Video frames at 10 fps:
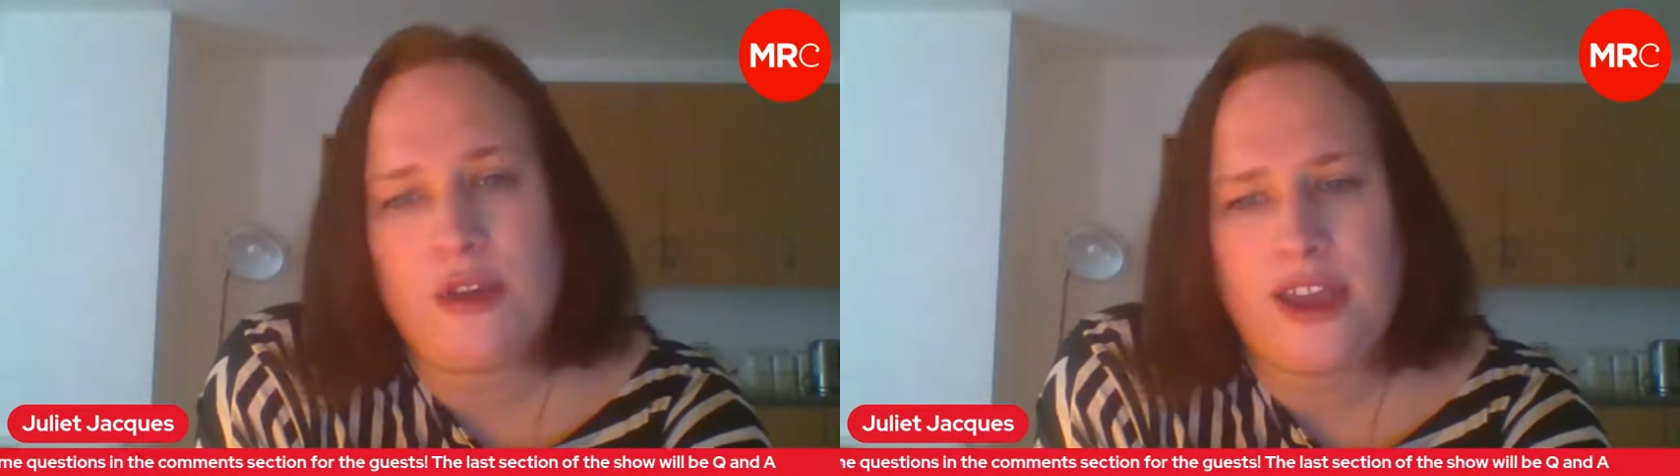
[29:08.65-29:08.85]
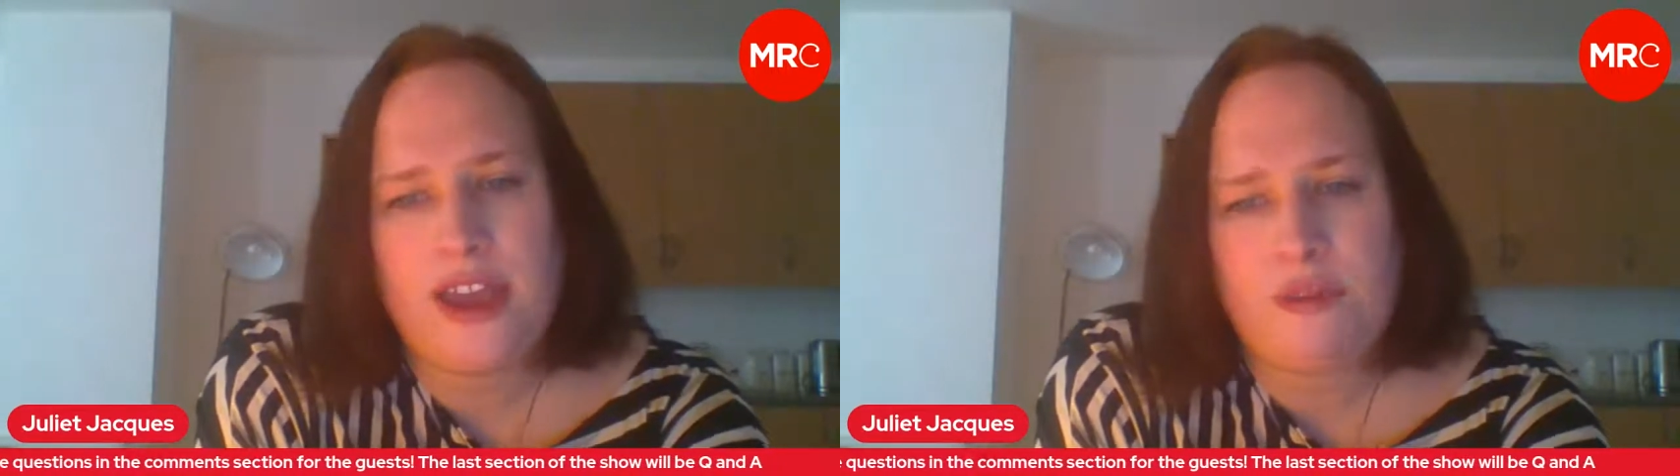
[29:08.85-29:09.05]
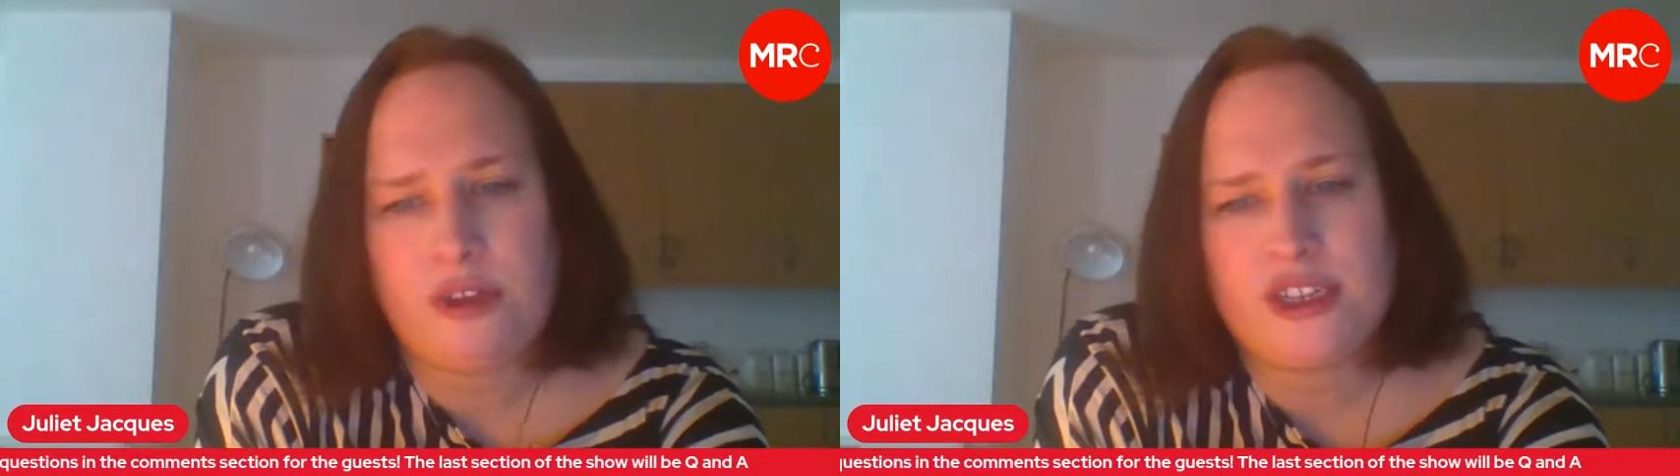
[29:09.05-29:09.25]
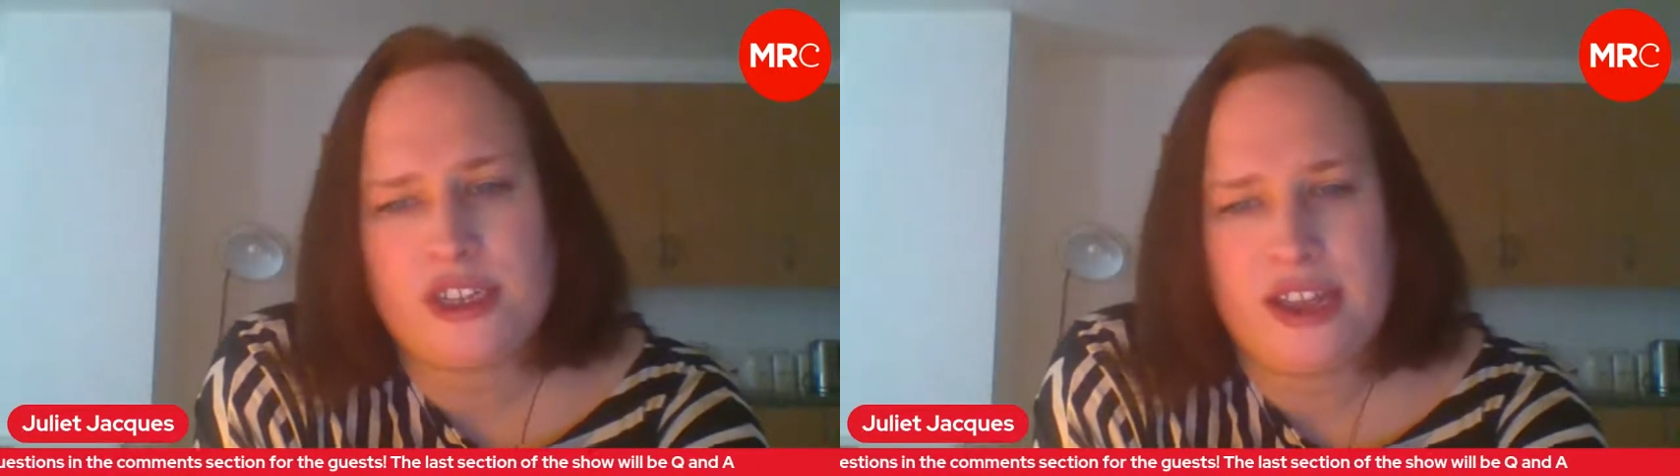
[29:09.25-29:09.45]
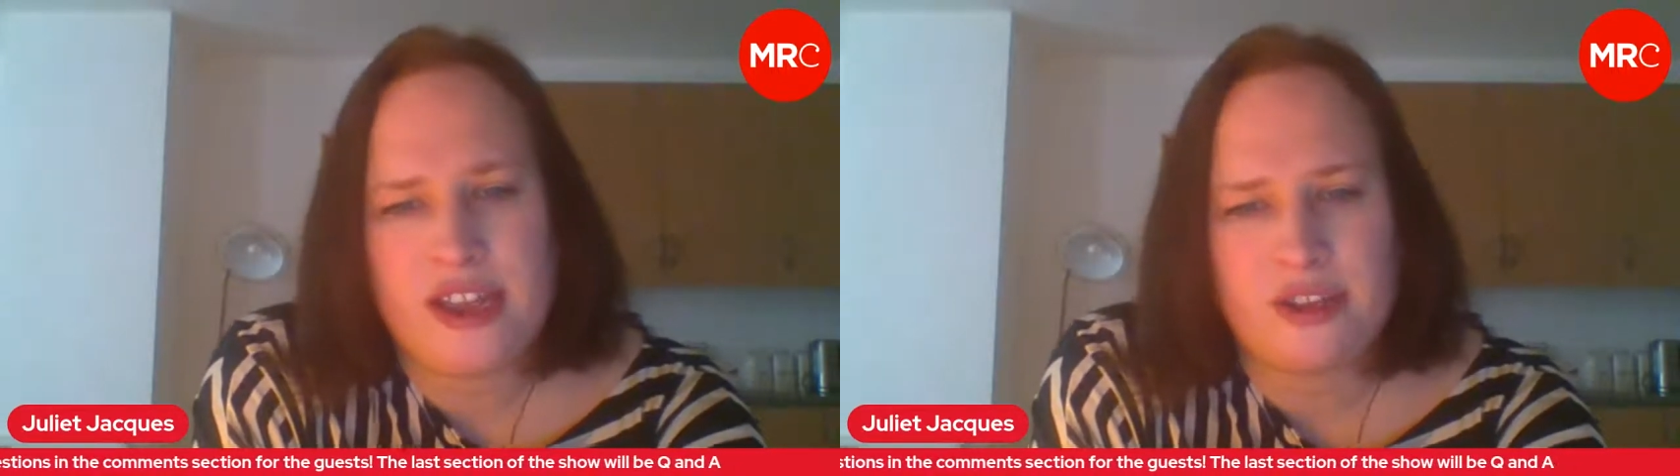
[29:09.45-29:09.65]
here in
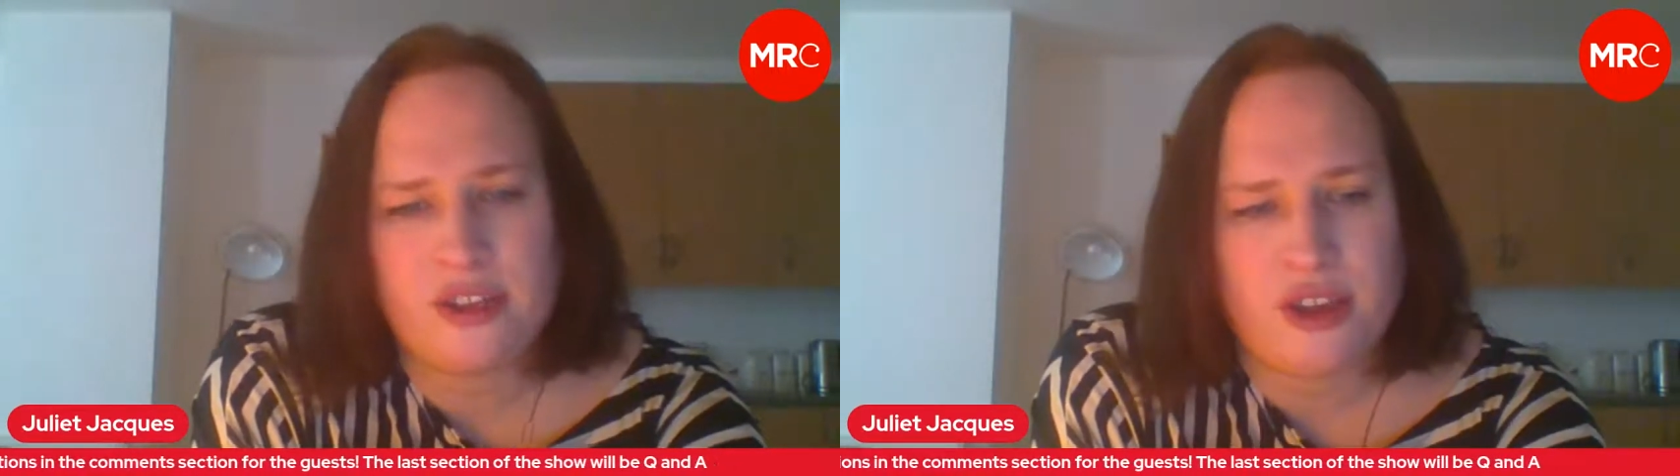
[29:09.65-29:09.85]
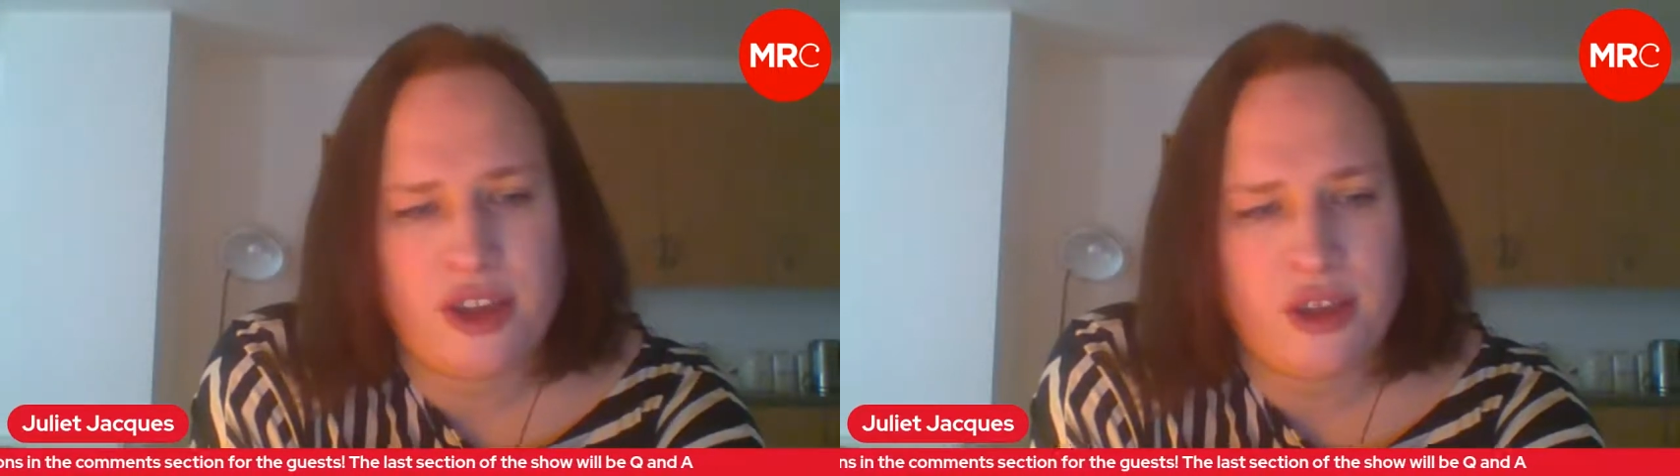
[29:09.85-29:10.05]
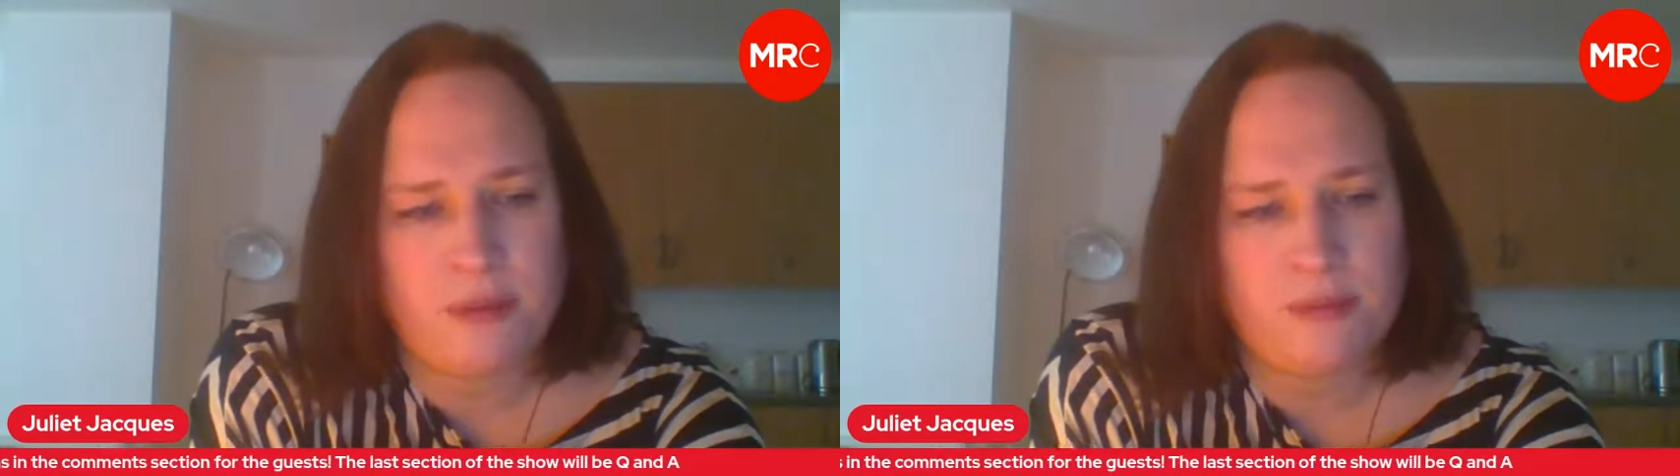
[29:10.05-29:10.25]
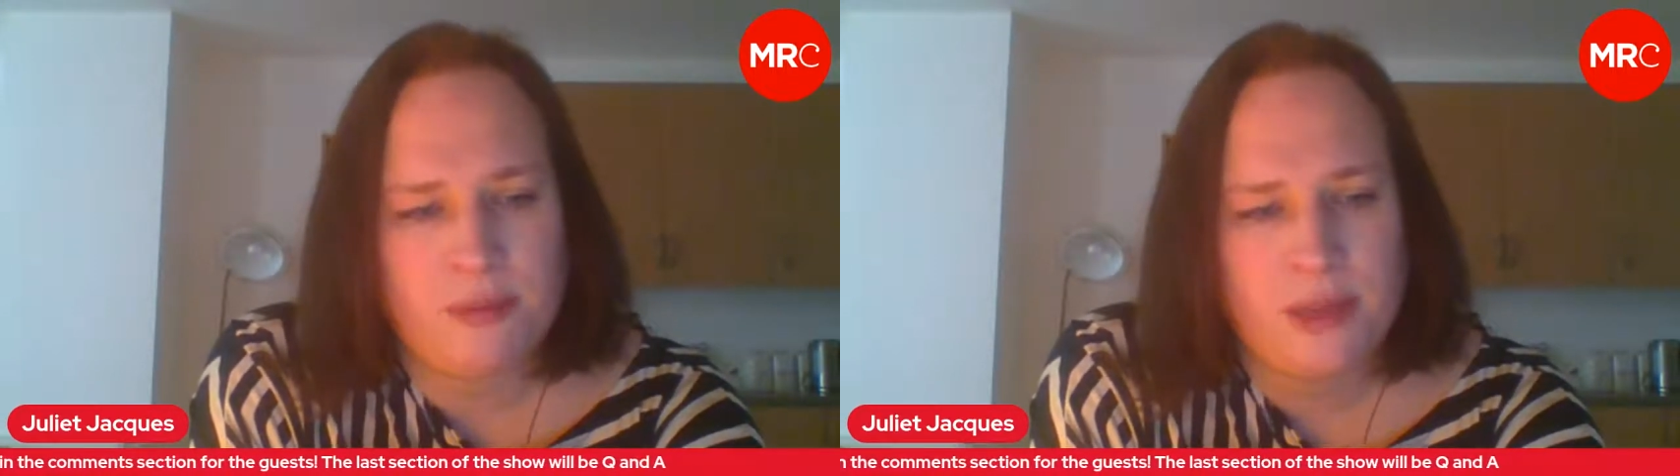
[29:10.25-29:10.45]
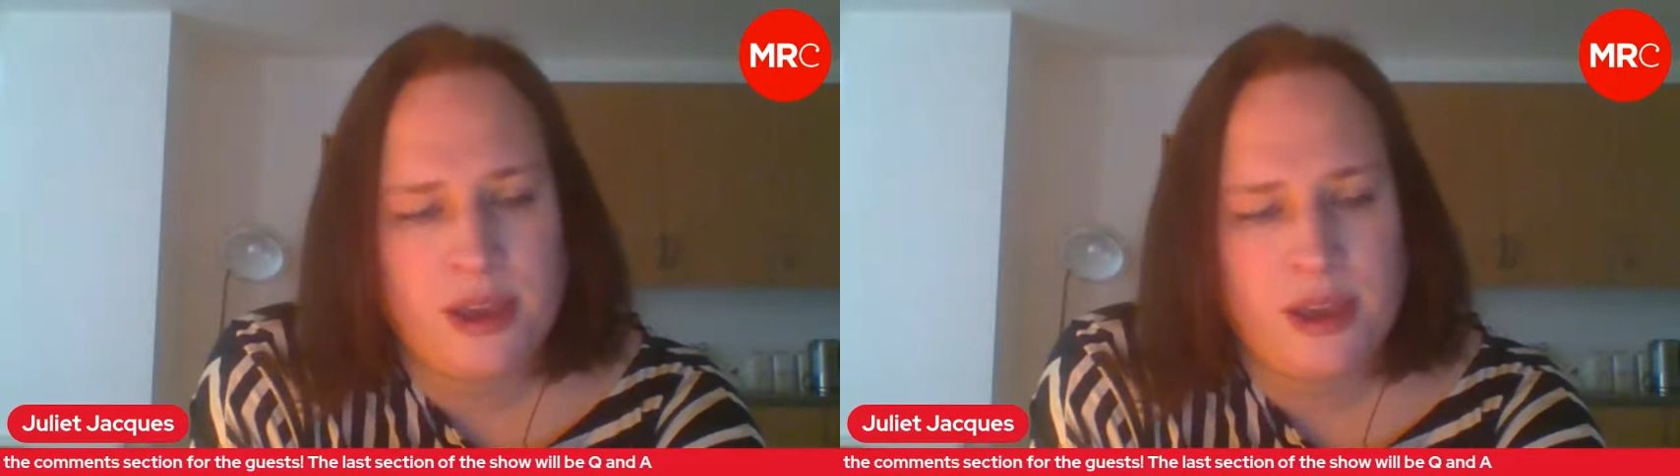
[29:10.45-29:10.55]
saying that